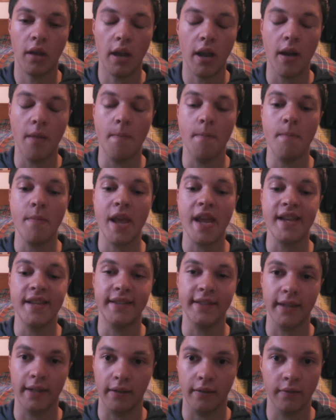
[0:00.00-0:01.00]
an
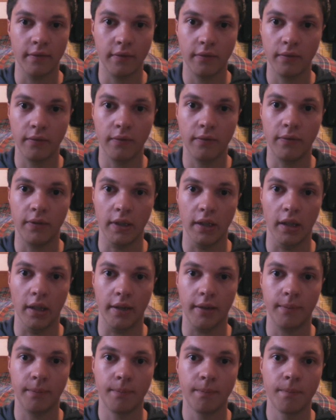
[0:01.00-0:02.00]
amazing
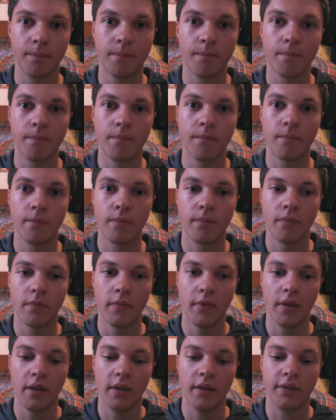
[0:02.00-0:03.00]
feeling.
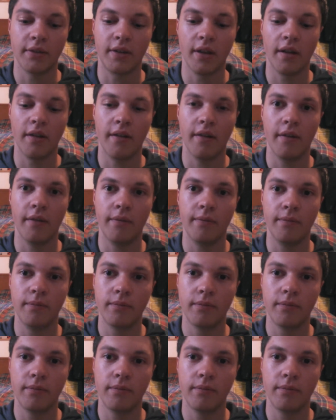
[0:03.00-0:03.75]
It's going